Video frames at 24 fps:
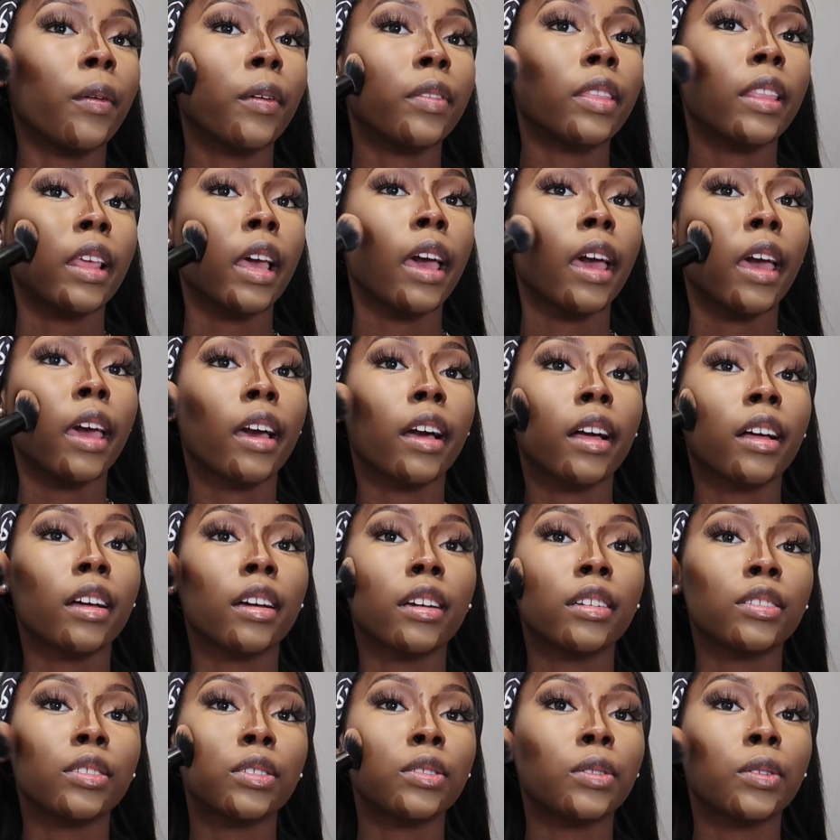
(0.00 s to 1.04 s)
that
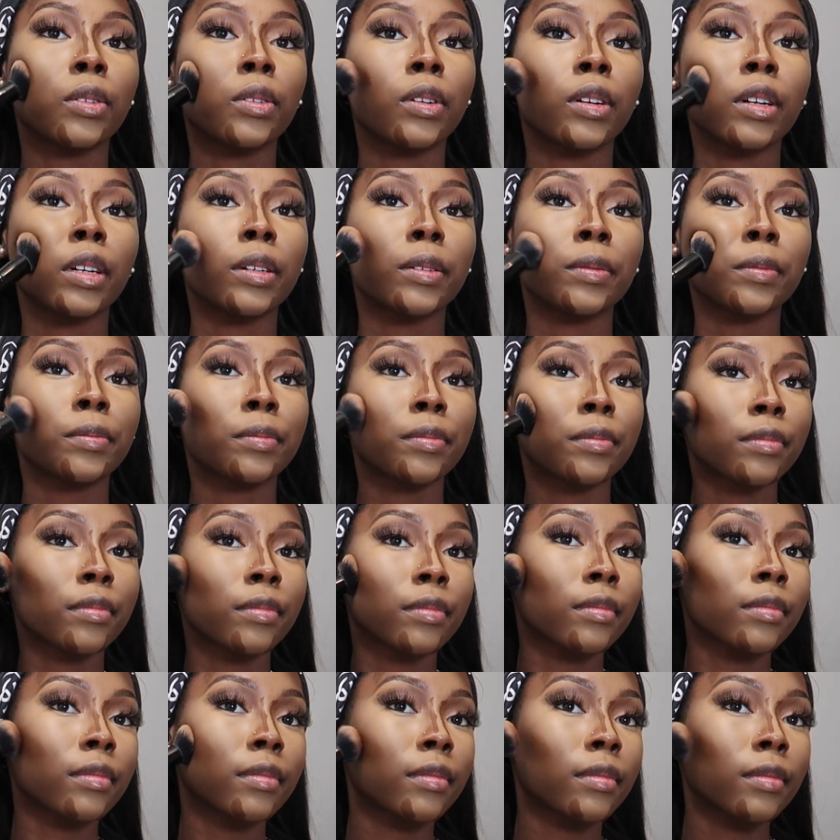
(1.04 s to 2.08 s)
contour.
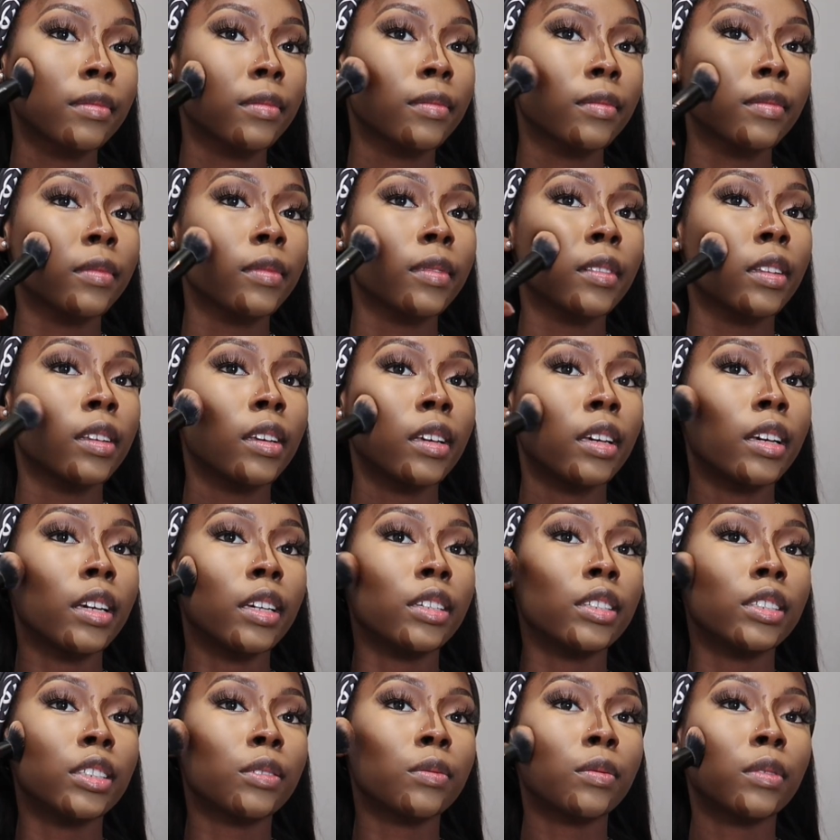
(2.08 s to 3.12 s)

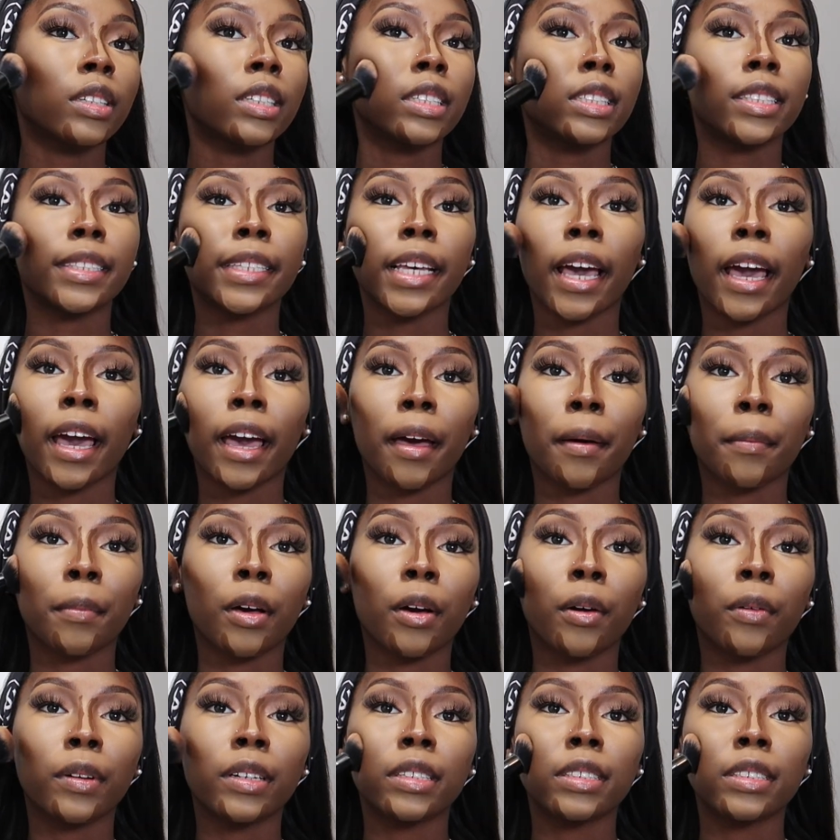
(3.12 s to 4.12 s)
You just want to tap, go